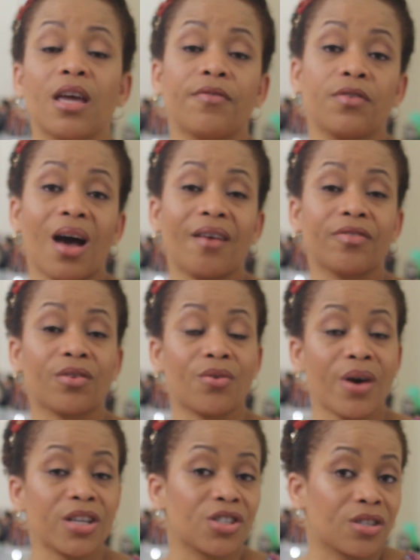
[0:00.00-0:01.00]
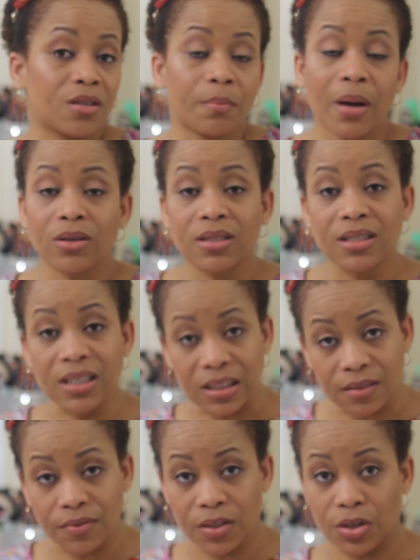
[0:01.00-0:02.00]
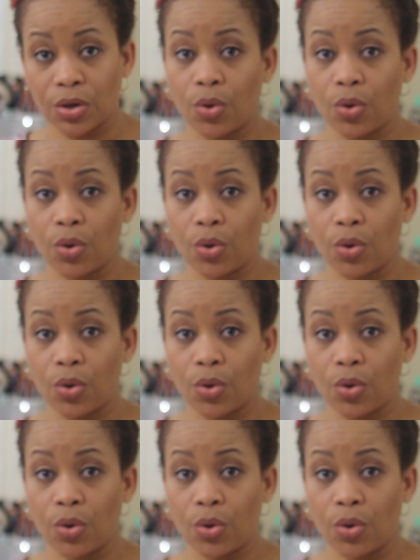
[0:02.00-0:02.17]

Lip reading: If you have a question about this video